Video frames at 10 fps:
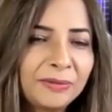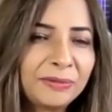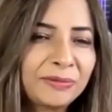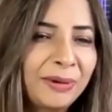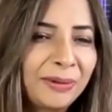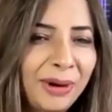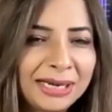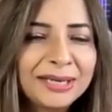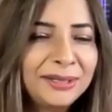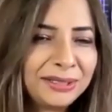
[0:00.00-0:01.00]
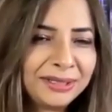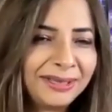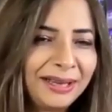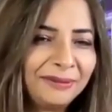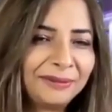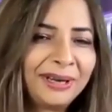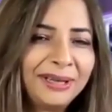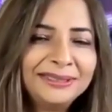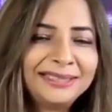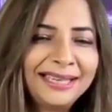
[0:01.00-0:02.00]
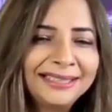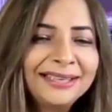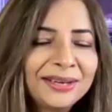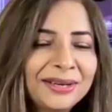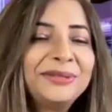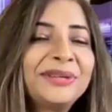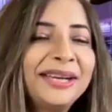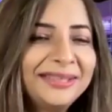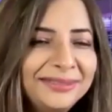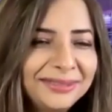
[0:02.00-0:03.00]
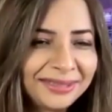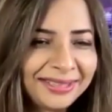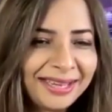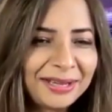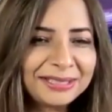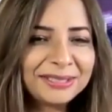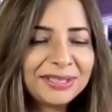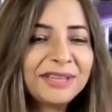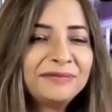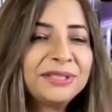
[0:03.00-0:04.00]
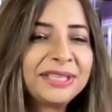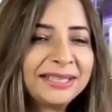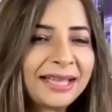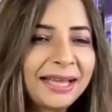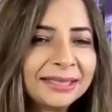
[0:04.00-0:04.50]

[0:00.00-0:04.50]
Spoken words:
for unconditional love rather than contradictory? Is it safe to say that?